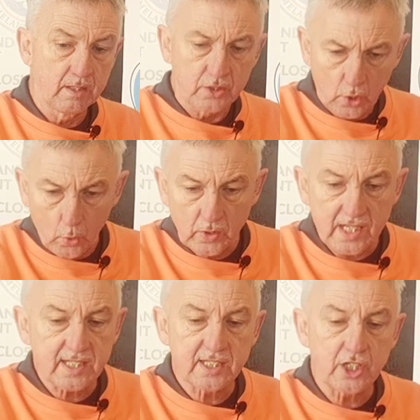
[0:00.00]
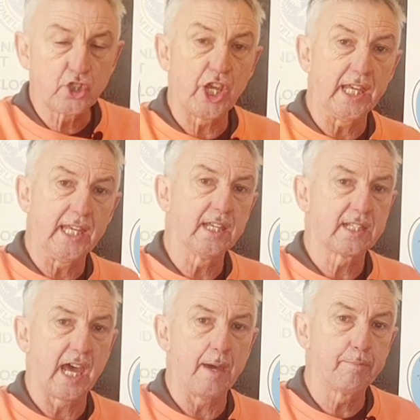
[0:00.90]
So this is a cheeky
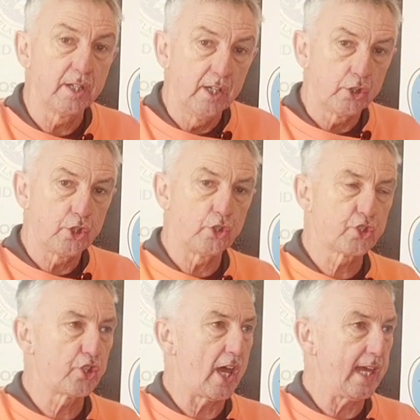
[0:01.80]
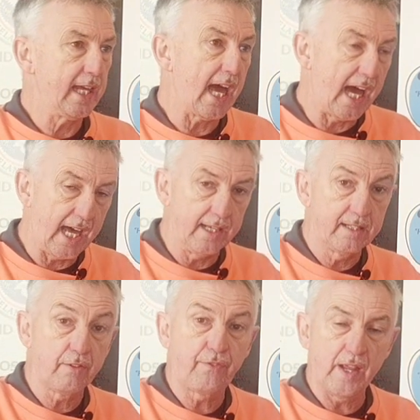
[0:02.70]
attempt to try and
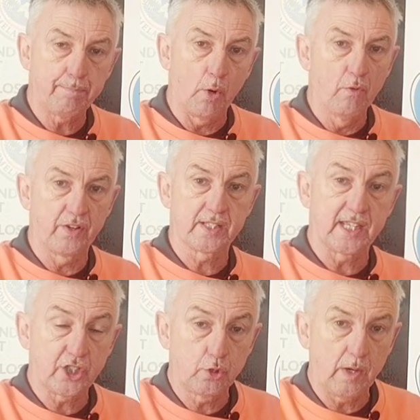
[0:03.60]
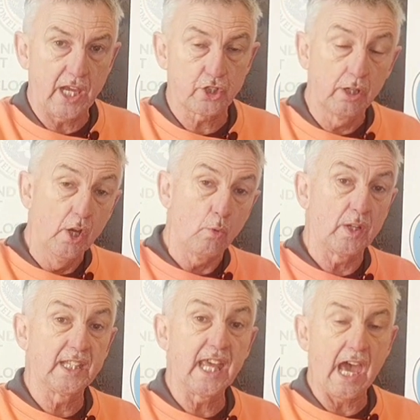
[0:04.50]
flip over a situation where
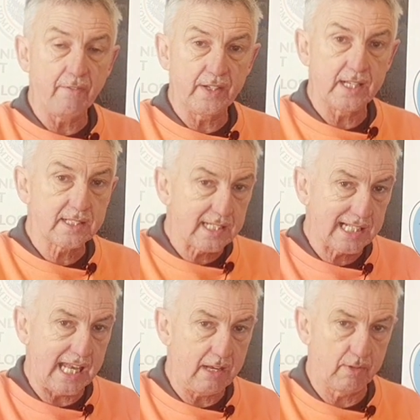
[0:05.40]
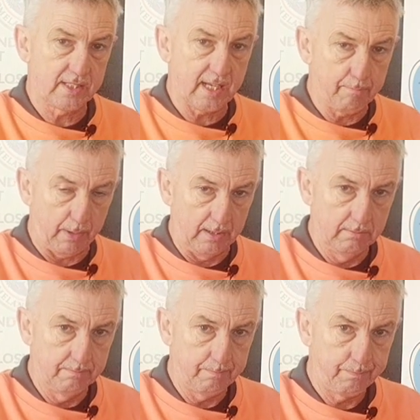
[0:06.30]
the evidence is clear and simple.
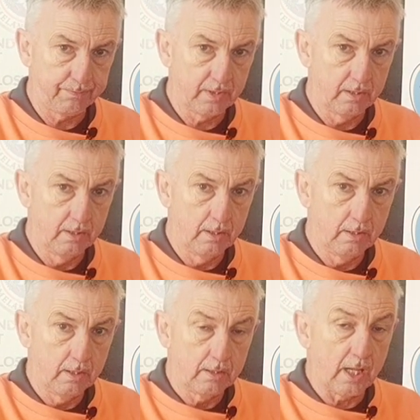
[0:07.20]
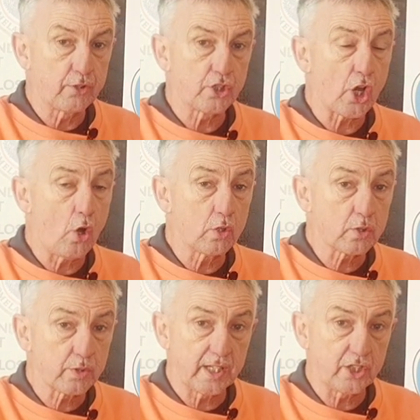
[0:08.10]
Now, there's
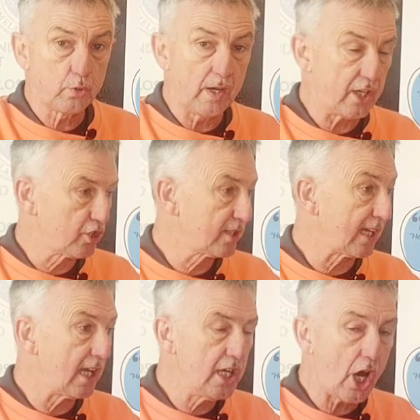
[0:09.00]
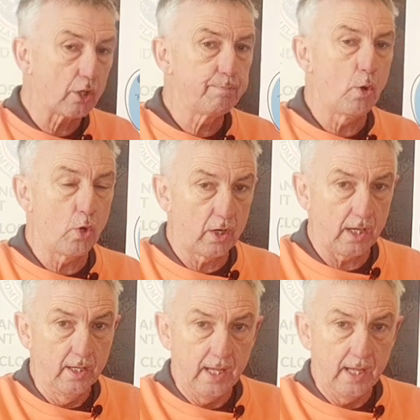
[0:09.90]
also situations and a lot more